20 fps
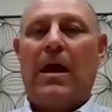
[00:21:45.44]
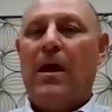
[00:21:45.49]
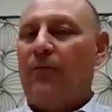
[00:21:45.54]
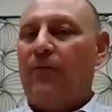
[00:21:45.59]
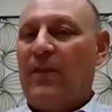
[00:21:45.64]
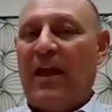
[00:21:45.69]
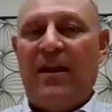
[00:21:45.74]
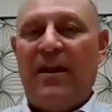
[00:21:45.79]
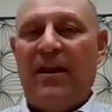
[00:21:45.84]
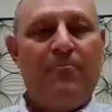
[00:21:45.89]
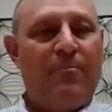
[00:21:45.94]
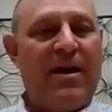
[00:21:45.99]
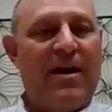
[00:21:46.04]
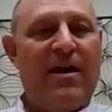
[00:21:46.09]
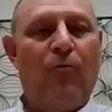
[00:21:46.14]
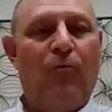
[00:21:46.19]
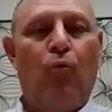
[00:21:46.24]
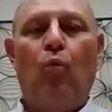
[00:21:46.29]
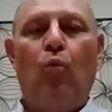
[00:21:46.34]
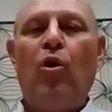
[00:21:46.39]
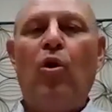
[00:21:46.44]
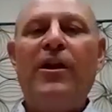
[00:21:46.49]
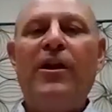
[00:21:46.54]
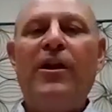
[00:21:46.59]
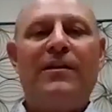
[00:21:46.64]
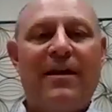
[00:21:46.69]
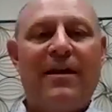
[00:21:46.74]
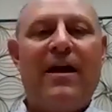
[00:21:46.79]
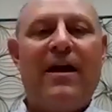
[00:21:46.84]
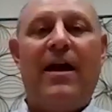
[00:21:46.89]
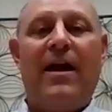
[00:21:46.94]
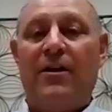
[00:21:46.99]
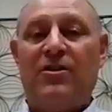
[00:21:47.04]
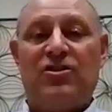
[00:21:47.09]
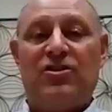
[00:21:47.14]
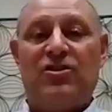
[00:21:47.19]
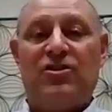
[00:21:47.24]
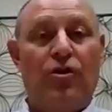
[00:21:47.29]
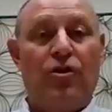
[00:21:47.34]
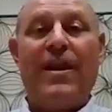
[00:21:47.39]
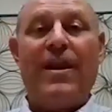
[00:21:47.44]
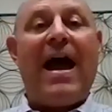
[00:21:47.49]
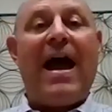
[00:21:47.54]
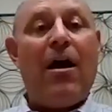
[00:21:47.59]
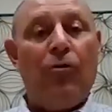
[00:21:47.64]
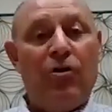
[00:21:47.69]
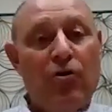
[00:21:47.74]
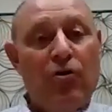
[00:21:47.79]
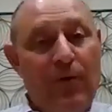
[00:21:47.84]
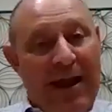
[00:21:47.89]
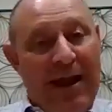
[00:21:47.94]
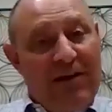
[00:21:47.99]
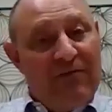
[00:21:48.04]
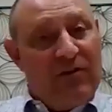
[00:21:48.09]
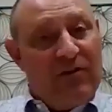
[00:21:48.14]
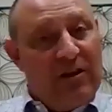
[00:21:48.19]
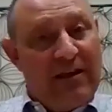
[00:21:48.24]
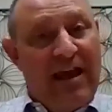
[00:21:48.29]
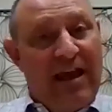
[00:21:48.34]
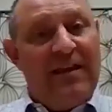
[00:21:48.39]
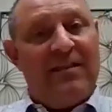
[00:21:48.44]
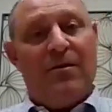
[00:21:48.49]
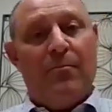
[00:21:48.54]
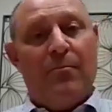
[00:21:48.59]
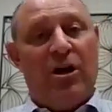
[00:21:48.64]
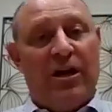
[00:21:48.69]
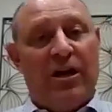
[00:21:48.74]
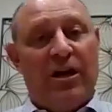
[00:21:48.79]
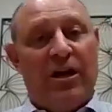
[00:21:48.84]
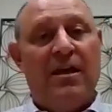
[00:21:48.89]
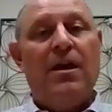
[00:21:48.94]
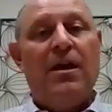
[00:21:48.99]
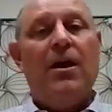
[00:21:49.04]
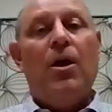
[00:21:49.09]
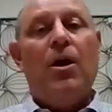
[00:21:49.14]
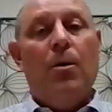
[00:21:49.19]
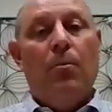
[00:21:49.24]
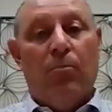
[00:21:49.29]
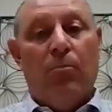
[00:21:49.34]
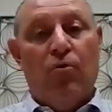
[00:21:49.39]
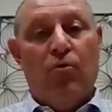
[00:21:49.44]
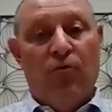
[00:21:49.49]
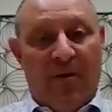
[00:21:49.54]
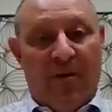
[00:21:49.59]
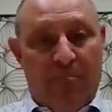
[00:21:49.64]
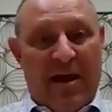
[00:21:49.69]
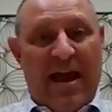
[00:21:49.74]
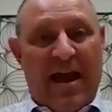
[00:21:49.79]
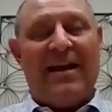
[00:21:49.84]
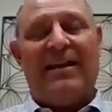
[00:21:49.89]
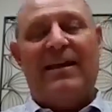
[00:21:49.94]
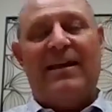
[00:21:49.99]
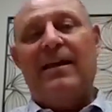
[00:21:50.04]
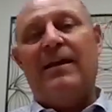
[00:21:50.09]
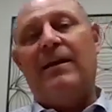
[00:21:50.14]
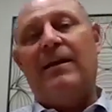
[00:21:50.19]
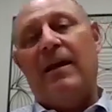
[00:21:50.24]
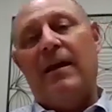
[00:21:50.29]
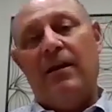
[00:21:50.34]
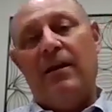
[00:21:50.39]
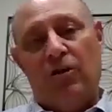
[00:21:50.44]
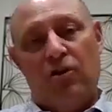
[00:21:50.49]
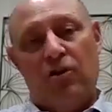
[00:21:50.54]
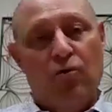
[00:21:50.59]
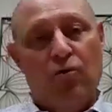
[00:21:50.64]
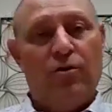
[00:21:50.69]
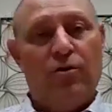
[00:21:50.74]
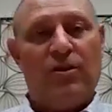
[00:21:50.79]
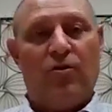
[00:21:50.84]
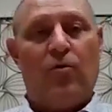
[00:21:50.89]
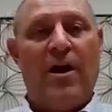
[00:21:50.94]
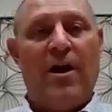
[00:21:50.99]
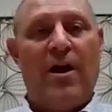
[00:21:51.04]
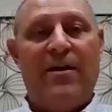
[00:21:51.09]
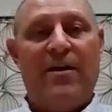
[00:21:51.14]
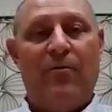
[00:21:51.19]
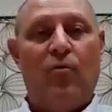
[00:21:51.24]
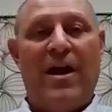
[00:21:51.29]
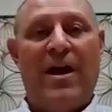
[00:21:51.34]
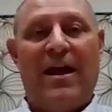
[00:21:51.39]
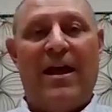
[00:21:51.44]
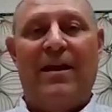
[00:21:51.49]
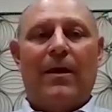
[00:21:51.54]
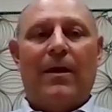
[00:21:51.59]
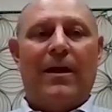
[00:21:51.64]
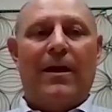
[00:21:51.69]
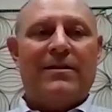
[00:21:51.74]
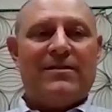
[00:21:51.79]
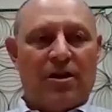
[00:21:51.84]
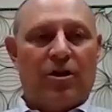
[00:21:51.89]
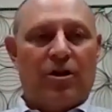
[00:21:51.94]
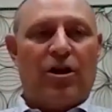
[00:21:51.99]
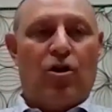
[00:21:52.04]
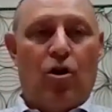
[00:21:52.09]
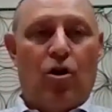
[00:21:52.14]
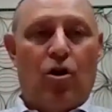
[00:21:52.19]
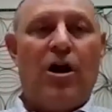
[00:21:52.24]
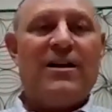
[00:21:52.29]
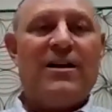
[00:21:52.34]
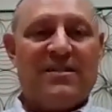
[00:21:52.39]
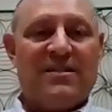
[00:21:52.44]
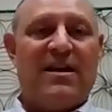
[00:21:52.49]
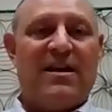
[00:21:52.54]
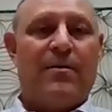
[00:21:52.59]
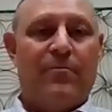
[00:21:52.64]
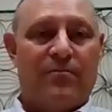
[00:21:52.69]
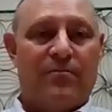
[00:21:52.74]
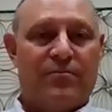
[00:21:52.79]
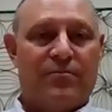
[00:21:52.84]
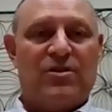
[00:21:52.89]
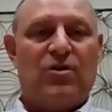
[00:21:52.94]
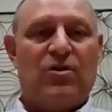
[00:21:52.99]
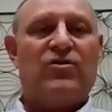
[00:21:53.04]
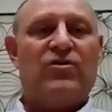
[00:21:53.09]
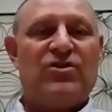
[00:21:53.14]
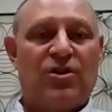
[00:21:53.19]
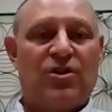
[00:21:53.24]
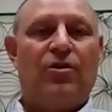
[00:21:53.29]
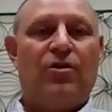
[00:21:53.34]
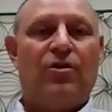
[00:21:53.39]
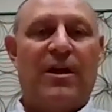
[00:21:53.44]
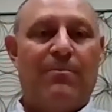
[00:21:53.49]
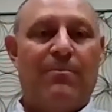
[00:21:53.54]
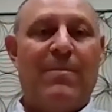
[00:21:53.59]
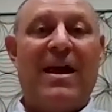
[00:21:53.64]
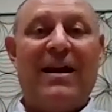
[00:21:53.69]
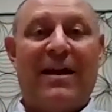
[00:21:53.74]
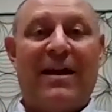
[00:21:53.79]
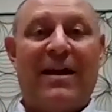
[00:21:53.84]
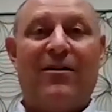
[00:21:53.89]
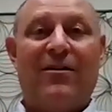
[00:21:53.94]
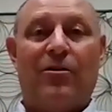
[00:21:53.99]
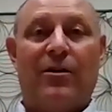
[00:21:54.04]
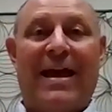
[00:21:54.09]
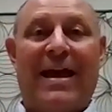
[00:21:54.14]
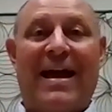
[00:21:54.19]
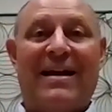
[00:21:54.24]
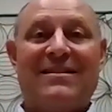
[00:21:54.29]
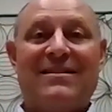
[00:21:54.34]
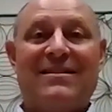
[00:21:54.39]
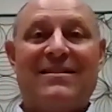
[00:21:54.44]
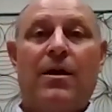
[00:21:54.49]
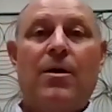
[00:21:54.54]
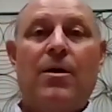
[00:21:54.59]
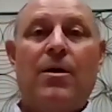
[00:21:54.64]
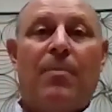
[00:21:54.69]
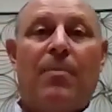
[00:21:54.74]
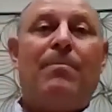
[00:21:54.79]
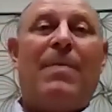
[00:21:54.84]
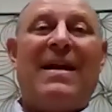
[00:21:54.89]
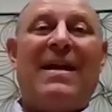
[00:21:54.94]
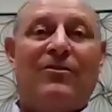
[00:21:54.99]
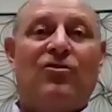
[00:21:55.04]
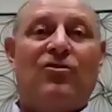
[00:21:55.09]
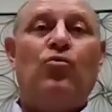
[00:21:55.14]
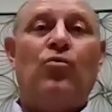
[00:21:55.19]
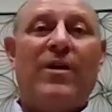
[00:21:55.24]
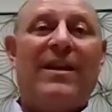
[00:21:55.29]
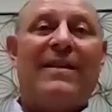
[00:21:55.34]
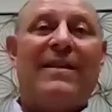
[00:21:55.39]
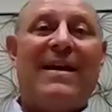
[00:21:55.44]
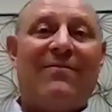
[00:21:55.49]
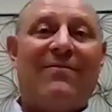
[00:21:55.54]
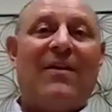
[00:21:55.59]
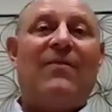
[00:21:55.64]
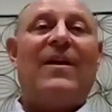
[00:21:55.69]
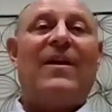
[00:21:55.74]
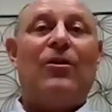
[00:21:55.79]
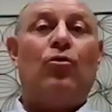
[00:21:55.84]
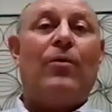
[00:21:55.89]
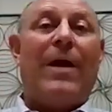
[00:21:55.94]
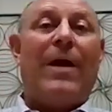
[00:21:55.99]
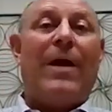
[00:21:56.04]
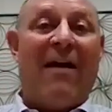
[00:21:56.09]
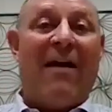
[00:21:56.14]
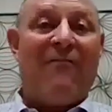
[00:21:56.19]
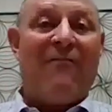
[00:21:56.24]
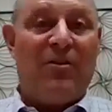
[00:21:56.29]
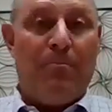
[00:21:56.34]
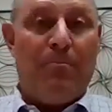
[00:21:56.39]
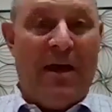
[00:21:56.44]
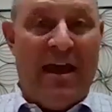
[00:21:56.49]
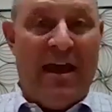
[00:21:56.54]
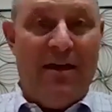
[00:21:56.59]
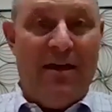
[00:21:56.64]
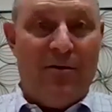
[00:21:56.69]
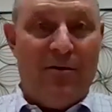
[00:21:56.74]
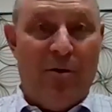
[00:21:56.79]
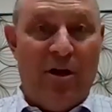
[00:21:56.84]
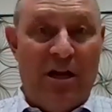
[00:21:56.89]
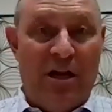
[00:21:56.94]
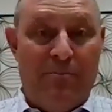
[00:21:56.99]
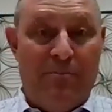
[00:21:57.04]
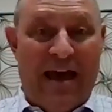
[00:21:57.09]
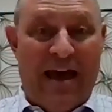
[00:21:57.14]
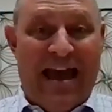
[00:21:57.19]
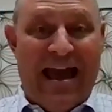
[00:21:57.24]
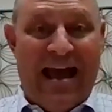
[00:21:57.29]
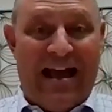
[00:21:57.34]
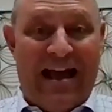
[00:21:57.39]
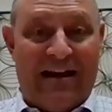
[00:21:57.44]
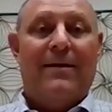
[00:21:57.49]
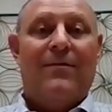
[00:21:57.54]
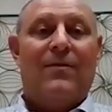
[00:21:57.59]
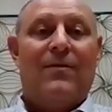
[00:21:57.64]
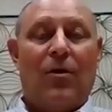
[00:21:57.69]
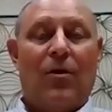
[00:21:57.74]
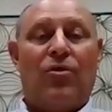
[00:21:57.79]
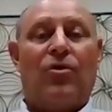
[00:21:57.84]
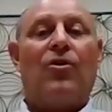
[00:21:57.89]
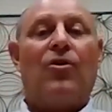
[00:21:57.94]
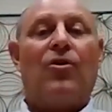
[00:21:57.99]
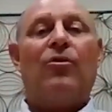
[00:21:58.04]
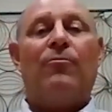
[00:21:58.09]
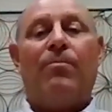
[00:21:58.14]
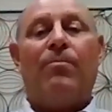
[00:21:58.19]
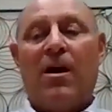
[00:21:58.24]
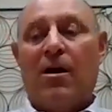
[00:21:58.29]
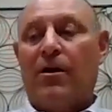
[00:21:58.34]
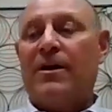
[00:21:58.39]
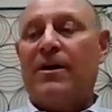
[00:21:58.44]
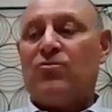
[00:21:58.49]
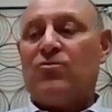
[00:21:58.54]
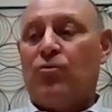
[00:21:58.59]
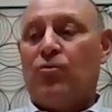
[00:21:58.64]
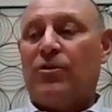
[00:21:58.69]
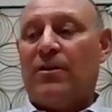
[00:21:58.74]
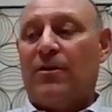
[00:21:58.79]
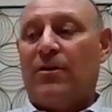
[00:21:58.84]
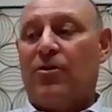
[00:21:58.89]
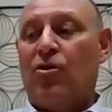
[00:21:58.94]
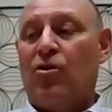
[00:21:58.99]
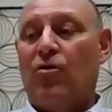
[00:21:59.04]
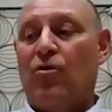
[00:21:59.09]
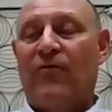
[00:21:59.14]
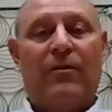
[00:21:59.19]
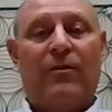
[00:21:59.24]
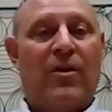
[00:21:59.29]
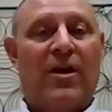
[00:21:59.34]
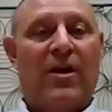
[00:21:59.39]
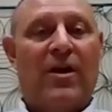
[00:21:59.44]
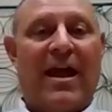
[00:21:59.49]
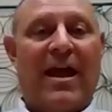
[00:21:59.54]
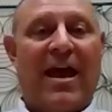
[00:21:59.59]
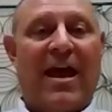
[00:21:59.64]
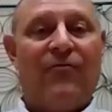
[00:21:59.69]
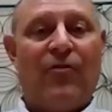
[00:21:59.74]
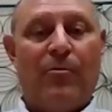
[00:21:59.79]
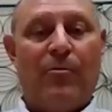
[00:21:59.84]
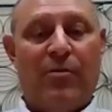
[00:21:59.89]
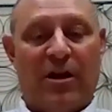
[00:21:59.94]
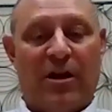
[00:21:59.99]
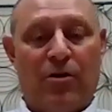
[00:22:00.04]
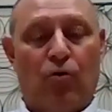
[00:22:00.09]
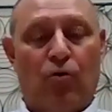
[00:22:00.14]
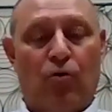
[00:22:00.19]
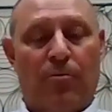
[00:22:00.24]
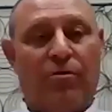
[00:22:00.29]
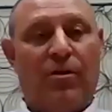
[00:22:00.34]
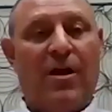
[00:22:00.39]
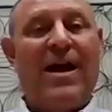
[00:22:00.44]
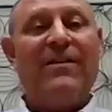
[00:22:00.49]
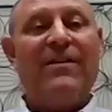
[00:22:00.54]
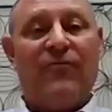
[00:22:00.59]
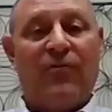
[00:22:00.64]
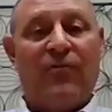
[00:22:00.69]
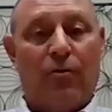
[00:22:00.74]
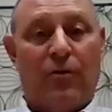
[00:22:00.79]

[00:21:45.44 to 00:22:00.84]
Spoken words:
They didn't pay one. So now you have to take the money, move it back in, and do it the right way. It's going to cost them Social Security and Medicare tax, but by doing that, then they don't have to pay the money back. The third part is with the COVID thing, everybody who applied for a